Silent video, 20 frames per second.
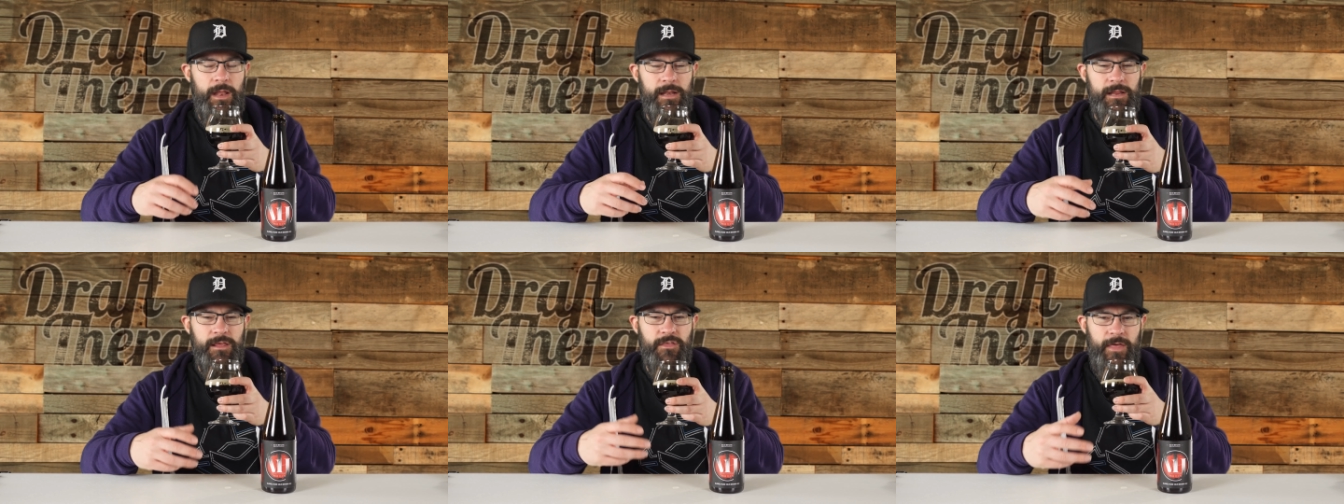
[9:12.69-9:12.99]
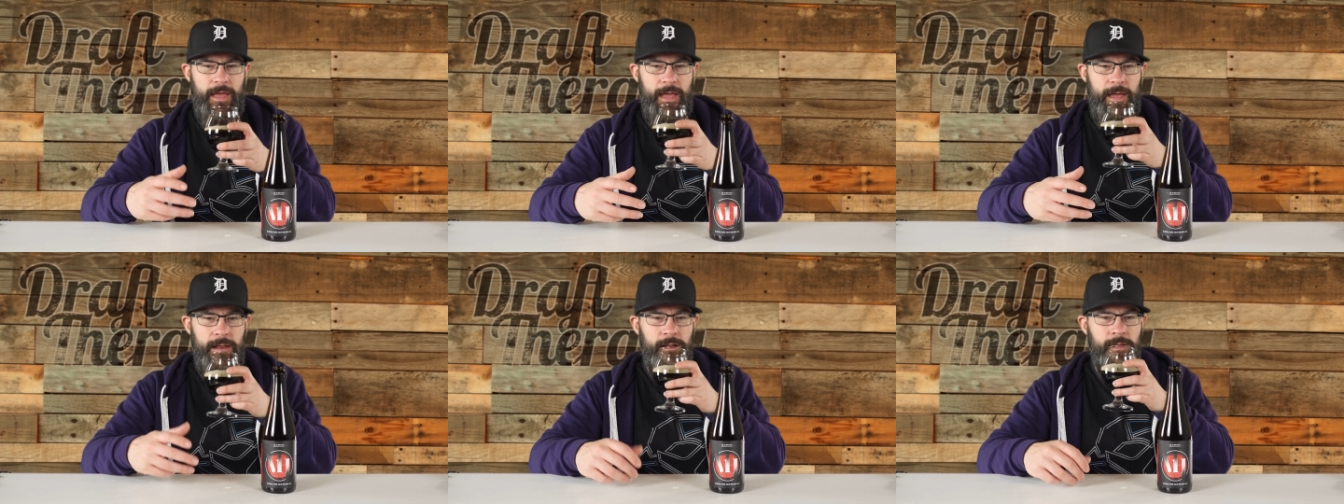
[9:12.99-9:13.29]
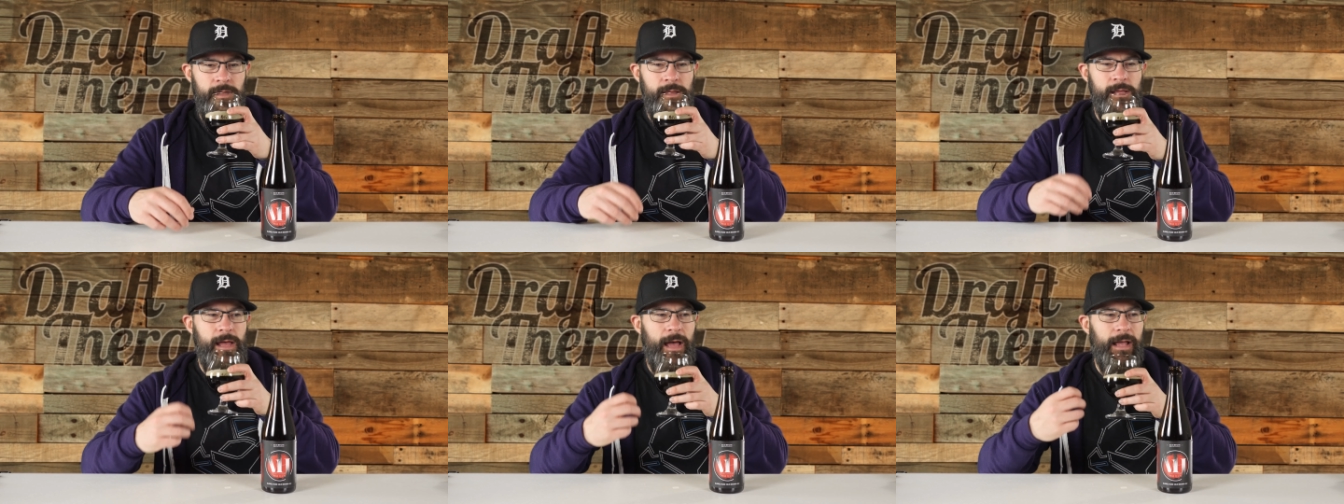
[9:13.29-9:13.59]
any of that.
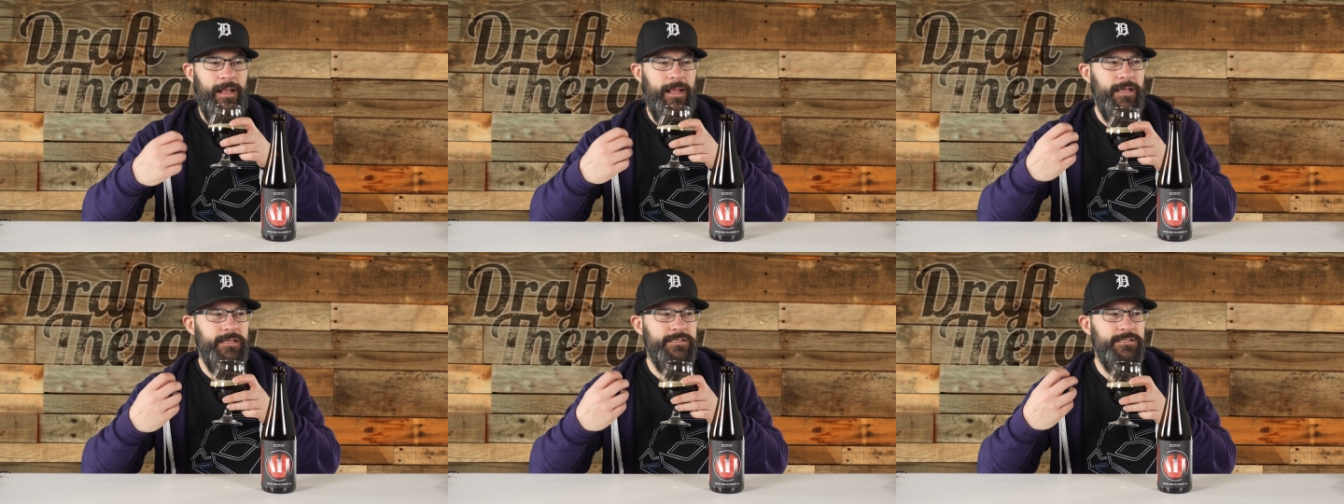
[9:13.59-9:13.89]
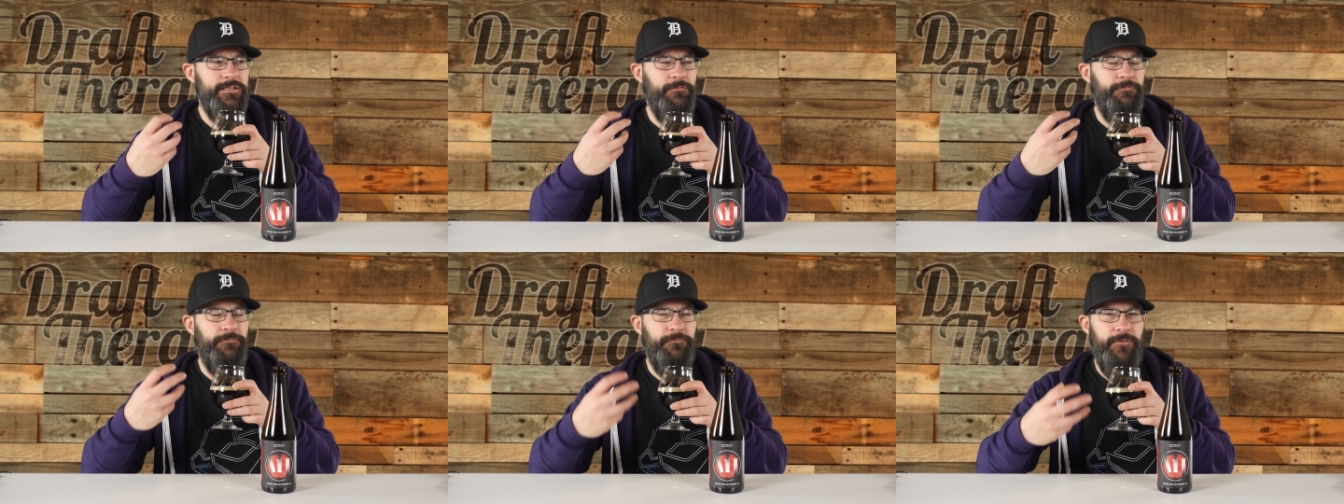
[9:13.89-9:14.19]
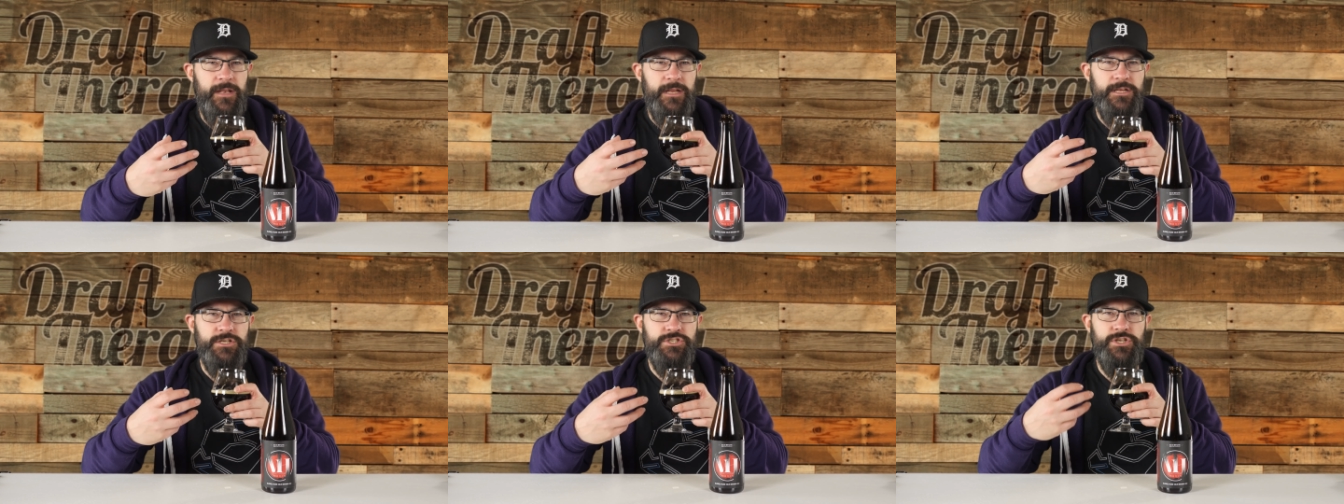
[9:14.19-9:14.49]
I guess the
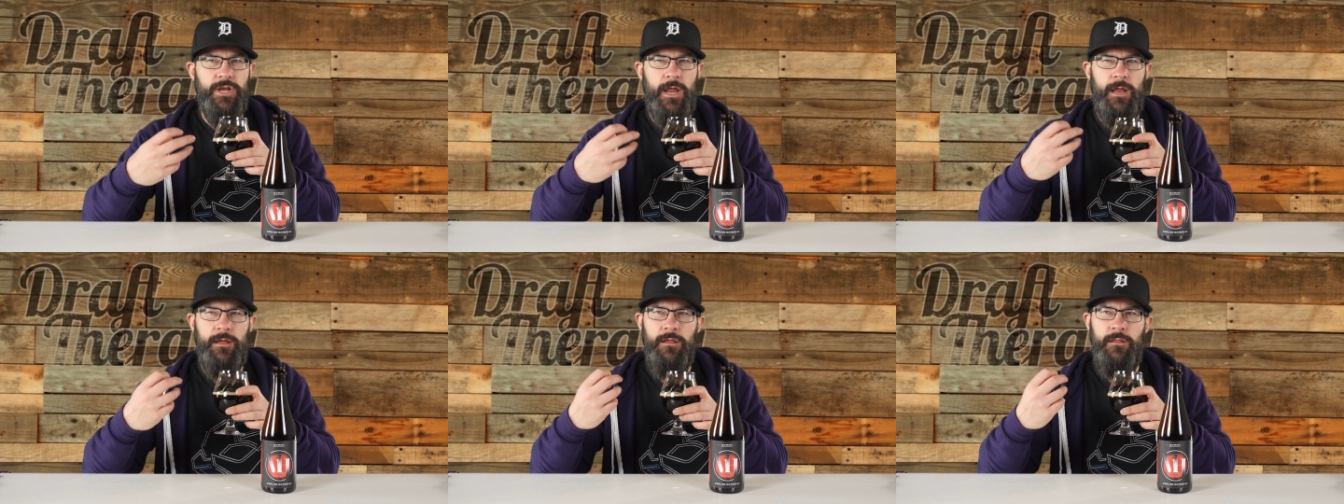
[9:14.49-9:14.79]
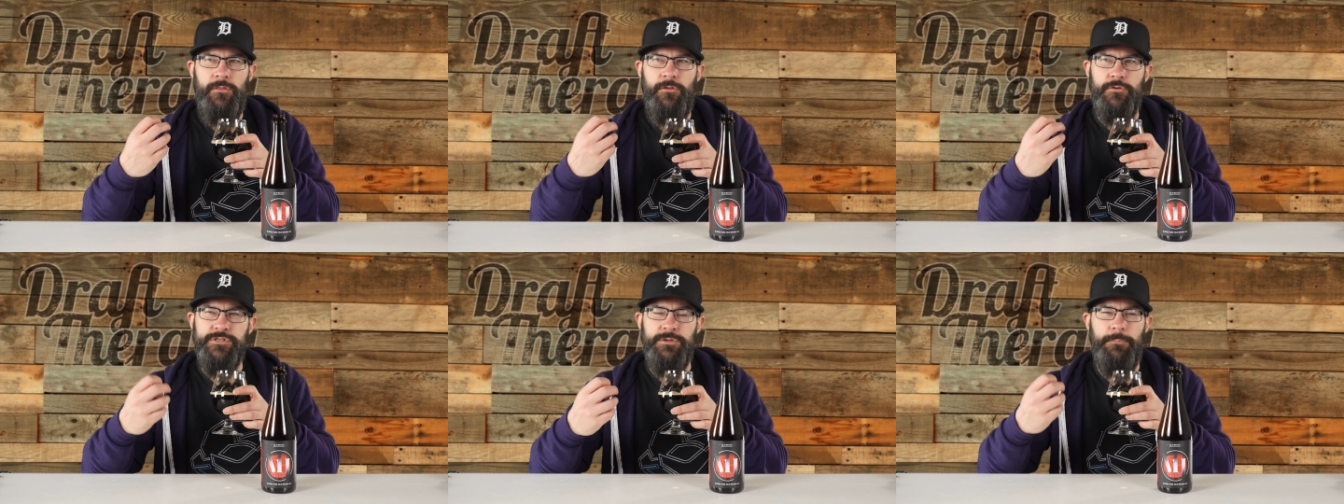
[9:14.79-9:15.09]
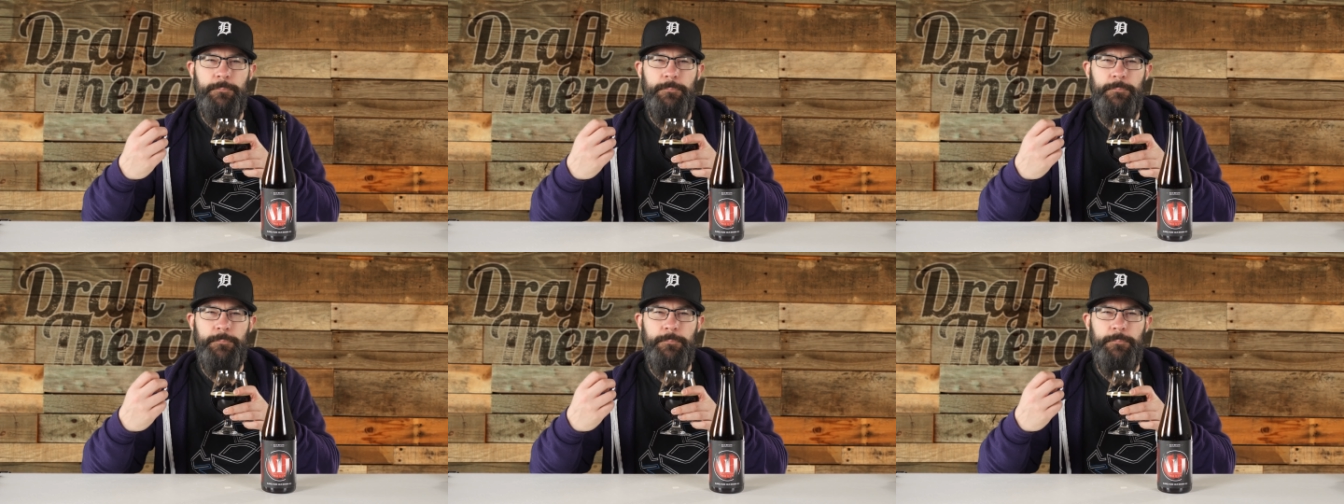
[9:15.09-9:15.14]
finish, there's